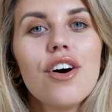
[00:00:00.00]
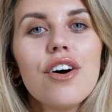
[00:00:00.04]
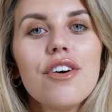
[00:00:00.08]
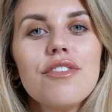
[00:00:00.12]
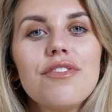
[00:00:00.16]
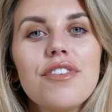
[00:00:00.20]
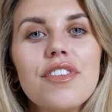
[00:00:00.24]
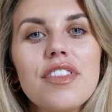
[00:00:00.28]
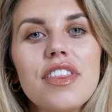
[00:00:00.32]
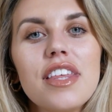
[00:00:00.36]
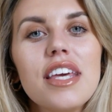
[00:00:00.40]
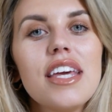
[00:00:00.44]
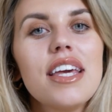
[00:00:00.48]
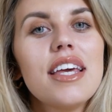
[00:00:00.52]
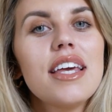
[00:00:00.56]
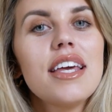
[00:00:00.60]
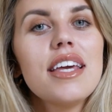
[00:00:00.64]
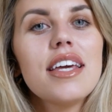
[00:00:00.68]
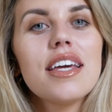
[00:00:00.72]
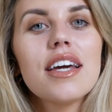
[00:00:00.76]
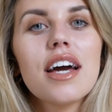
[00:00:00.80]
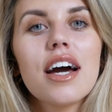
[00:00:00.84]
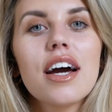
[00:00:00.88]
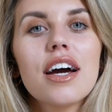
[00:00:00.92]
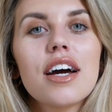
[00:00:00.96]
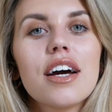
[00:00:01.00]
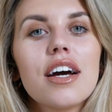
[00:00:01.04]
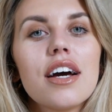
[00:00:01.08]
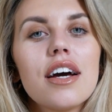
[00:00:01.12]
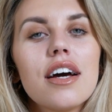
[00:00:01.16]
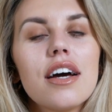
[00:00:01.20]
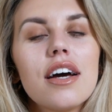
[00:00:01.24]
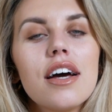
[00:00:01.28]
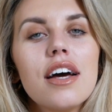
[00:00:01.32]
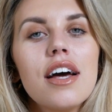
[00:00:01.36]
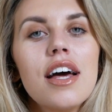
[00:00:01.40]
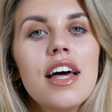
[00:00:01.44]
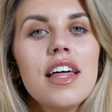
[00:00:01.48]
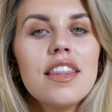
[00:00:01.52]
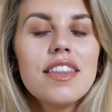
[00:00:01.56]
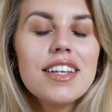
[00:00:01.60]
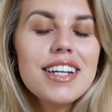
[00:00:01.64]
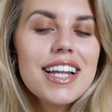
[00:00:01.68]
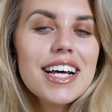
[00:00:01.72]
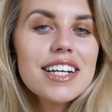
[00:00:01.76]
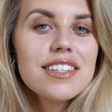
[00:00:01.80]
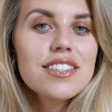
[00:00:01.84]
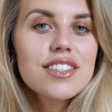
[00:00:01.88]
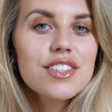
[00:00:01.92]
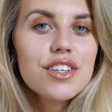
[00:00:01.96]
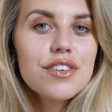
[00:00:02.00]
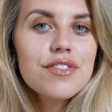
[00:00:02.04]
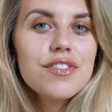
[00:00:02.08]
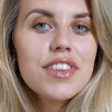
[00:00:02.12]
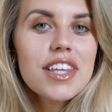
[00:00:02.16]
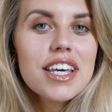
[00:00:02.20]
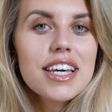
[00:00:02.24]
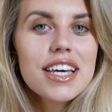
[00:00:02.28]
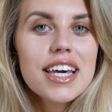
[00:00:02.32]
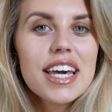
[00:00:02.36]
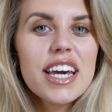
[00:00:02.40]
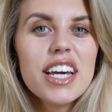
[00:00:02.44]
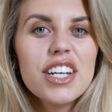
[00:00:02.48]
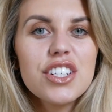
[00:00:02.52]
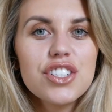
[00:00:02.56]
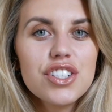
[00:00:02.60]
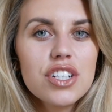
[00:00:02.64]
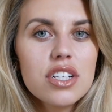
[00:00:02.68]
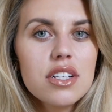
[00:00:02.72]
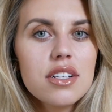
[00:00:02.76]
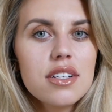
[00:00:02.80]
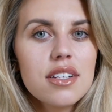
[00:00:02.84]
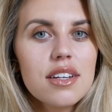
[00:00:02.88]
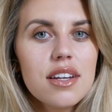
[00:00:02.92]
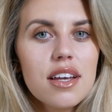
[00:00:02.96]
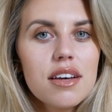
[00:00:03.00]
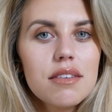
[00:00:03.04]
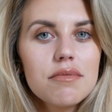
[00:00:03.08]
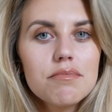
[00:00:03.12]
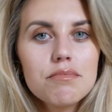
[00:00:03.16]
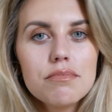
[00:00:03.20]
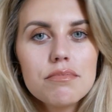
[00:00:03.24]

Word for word: of the, the last of the kitchen,